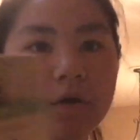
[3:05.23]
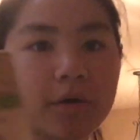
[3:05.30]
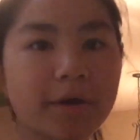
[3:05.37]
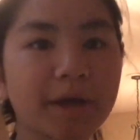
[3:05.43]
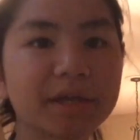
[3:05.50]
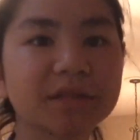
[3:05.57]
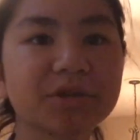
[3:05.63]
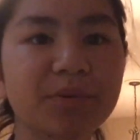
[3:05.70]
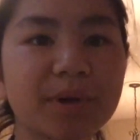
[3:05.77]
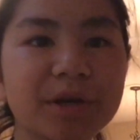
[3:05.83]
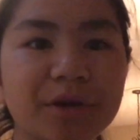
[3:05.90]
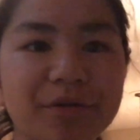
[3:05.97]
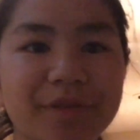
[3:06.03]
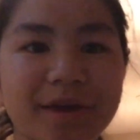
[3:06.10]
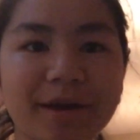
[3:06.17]
Okay, so I
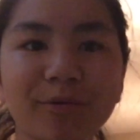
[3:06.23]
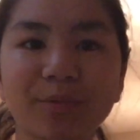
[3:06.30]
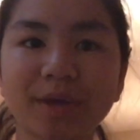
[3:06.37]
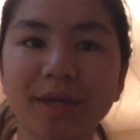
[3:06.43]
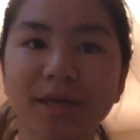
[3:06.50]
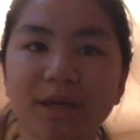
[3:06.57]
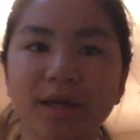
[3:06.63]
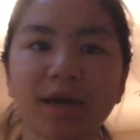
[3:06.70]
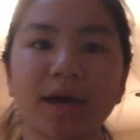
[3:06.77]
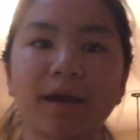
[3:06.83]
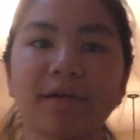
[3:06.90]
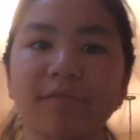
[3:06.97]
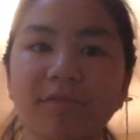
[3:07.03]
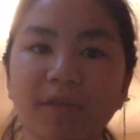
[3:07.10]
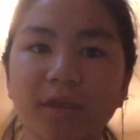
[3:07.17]
know that we
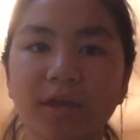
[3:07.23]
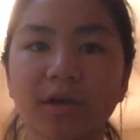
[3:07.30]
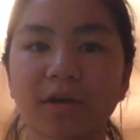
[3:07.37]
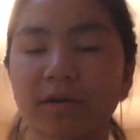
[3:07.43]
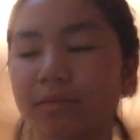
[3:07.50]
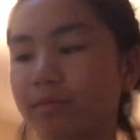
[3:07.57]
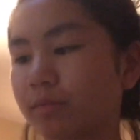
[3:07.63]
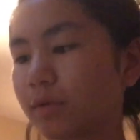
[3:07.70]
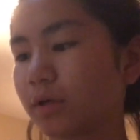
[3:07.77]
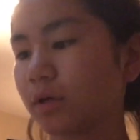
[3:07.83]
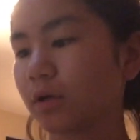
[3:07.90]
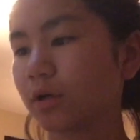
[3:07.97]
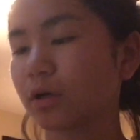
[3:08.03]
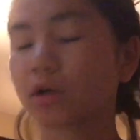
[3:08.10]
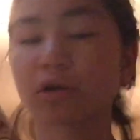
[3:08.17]
have the um,
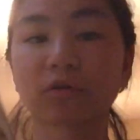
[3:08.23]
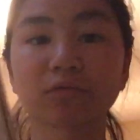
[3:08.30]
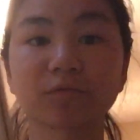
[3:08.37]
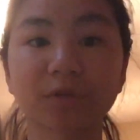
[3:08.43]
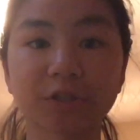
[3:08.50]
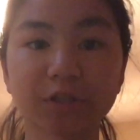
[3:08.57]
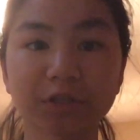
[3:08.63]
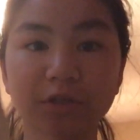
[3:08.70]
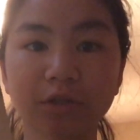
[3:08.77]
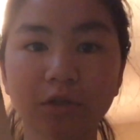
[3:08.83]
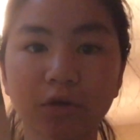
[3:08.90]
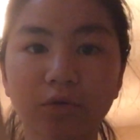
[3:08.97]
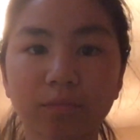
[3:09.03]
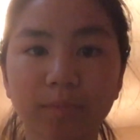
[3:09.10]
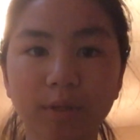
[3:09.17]

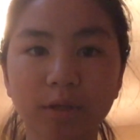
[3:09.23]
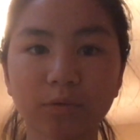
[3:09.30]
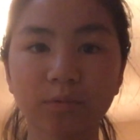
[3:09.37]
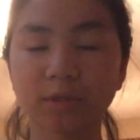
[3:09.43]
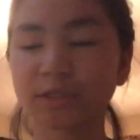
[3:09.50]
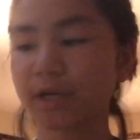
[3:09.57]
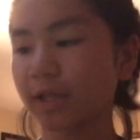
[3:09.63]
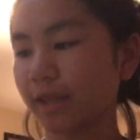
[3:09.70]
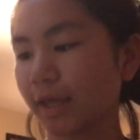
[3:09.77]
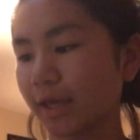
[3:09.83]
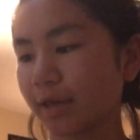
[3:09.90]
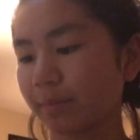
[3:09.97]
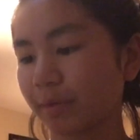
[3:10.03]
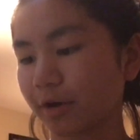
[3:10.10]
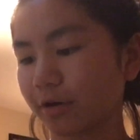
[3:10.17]
original oatmeal, which I
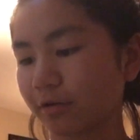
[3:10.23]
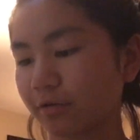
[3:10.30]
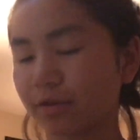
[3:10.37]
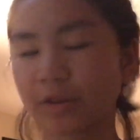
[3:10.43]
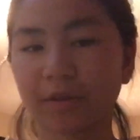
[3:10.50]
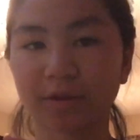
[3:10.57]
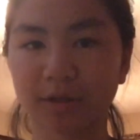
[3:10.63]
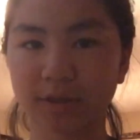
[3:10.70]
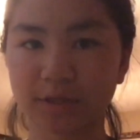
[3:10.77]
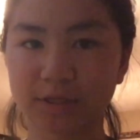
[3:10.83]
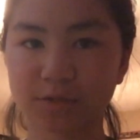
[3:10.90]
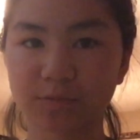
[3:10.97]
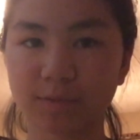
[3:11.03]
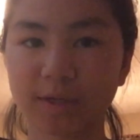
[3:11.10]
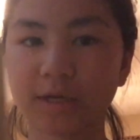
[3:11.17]
like better than like
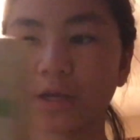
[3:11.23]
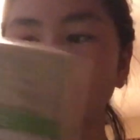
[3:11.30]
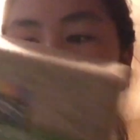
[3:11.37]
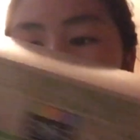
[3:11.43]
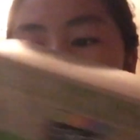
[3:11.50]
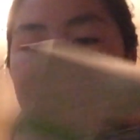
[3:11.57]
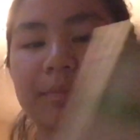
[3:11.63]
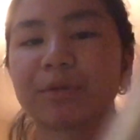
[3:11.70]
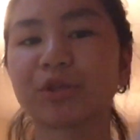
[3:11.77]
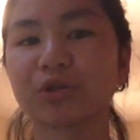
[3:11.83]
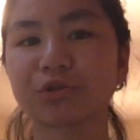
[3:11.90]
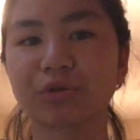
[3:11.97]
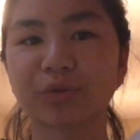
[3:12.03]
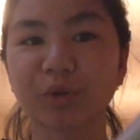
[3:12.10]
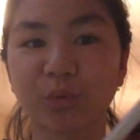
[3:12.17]
this one, but
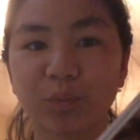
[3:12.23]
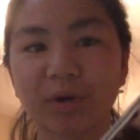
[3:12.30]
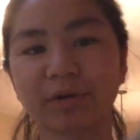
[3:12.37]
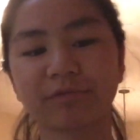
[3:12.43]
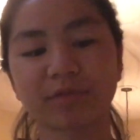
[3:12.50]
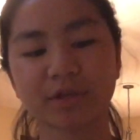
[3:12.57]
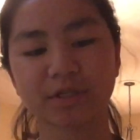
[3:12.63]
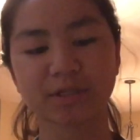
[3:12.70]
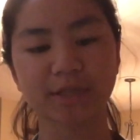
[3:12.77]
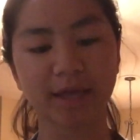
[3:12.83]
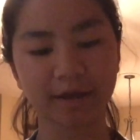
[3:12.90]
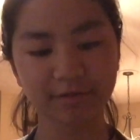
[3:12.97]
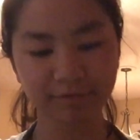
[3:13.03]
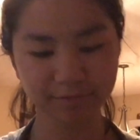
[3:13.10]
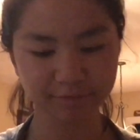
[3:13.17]
there's only one of these
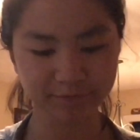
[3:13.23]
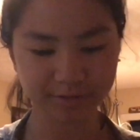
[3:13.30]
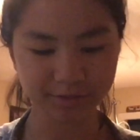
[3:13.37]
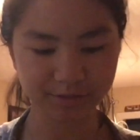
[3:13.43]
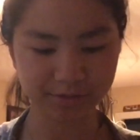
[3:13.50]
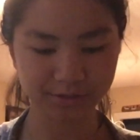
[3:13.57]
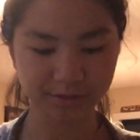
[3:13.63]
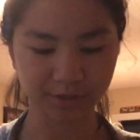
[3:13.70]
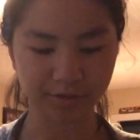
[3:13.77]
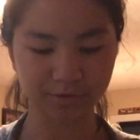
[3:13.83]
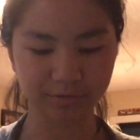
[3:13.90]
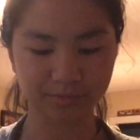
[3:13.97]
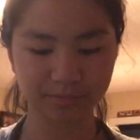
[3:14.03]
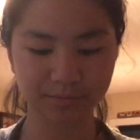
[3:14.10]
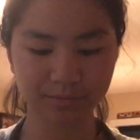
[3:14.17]
left, so
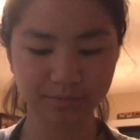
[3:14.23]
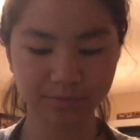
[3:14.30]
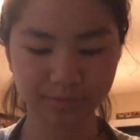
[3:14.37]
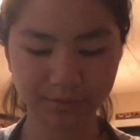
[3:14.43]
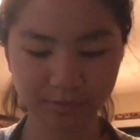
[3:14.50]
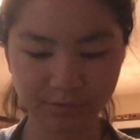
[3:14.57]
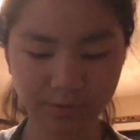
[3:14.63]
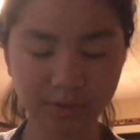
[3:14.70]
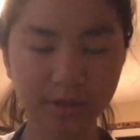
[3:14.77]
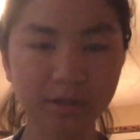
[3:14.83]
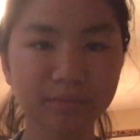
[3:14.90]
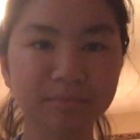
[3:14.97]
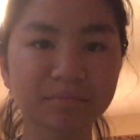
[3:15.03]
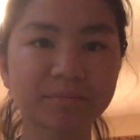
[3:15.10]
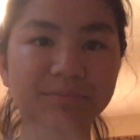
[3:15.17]

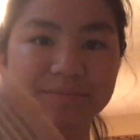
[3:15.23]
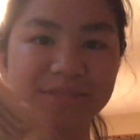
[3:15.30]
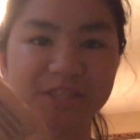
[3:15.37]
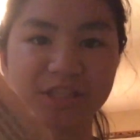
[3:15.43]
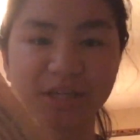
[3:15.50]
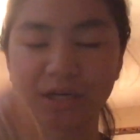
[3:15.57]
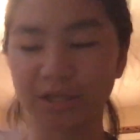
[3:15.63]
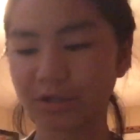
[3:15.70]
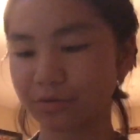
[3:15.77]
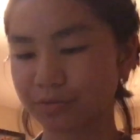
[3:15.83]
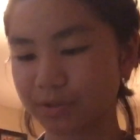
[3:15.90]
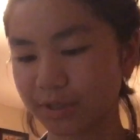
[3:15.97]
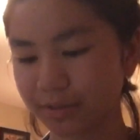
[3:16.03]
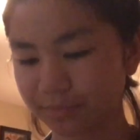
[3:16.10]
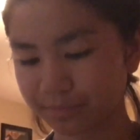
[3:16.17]
I'm just gonna
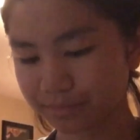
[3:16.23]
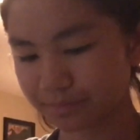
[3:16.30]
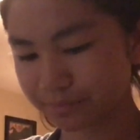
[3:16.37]
use it.